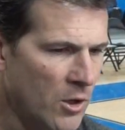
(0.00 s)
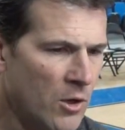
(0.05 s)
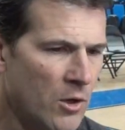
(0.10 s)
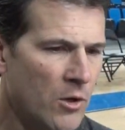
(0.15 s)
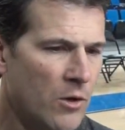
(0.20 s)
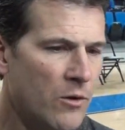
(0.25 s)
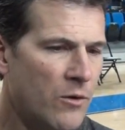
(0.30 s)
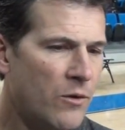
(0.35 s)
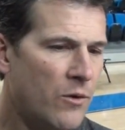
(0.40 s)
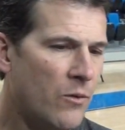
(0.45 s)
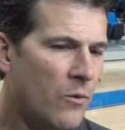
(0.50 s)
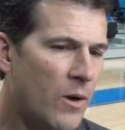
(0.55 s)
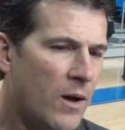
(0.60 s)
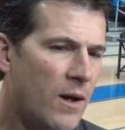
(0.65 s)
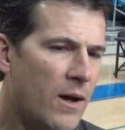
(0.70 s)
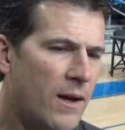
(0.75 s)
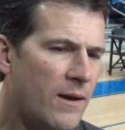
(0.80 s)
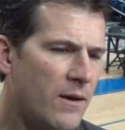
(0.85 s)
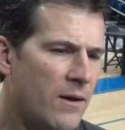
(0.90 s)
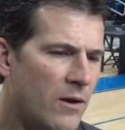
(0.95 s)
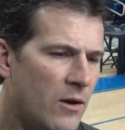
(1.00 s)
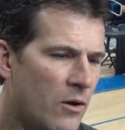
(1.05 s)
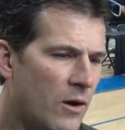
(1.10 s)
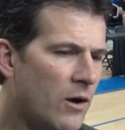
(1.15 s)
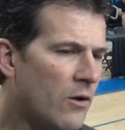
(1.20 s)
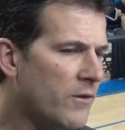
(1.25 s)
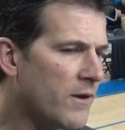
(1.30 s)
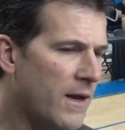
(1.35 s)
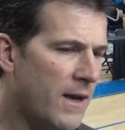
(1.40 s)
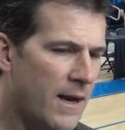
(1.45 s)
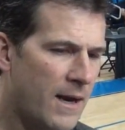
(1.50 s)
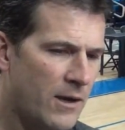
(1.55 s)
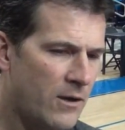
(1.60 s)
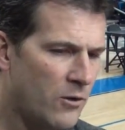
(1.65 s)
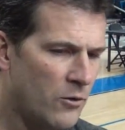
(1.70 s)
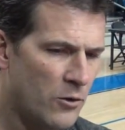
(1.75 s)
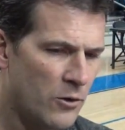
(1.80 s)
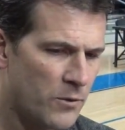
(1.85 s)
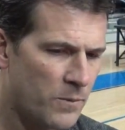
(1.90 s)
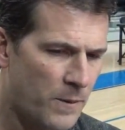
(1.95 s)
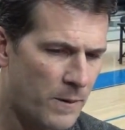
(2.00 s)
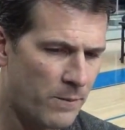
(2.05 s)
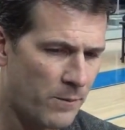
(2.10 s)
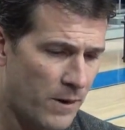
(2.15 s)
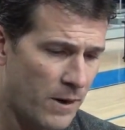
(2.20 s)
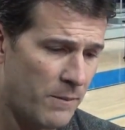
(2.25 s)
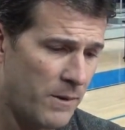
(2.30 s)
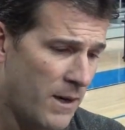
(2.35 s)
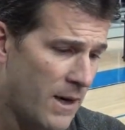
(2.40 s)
prepare? Well, I don't think it had to do with preparing.